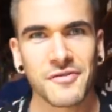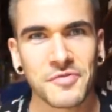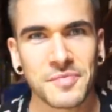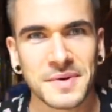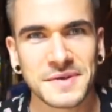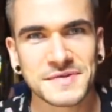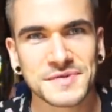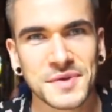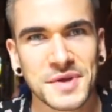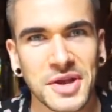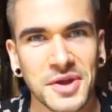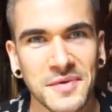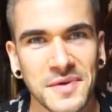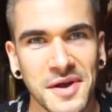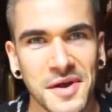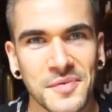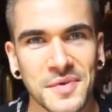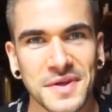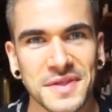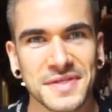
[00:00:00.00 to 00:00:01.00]
Everybody, so here
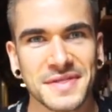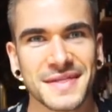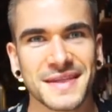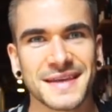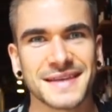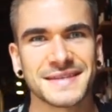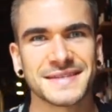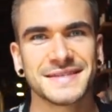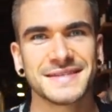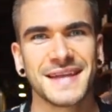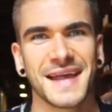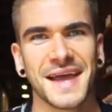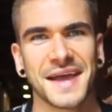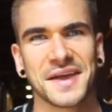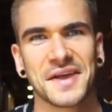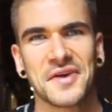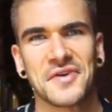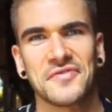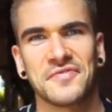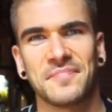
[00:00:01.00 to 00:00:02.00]
we are with the
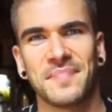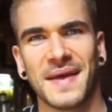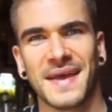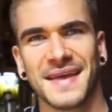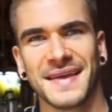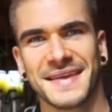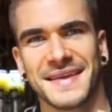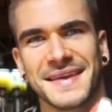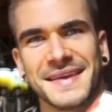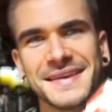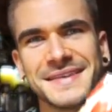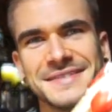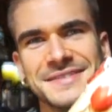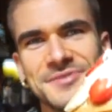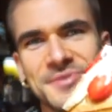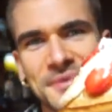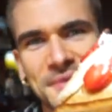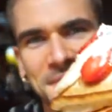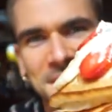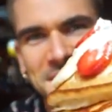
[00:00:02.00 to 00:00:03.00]
stack of pancakes,
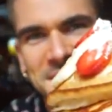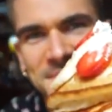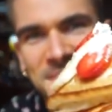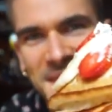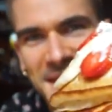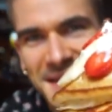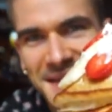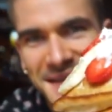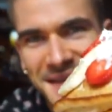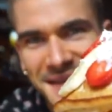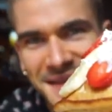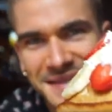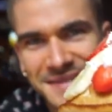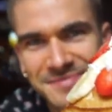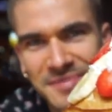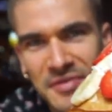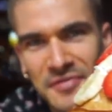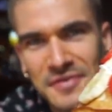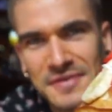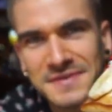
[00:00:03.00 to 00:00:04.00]
New Orleans
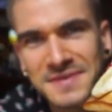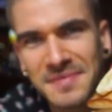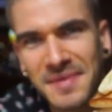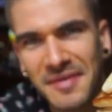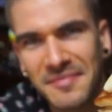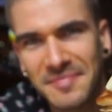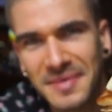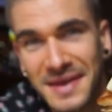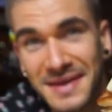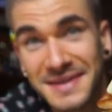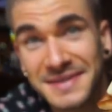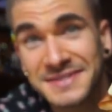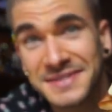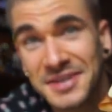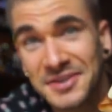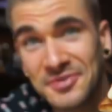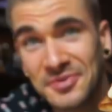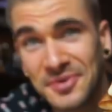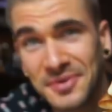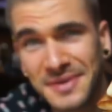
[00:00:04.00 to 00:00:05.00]
pancakes. My first time having pancakes
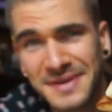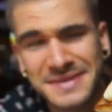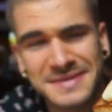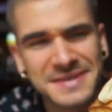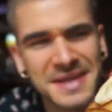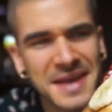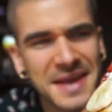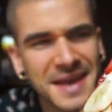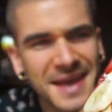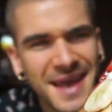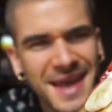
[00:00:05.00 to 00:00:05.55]
in New Orleans.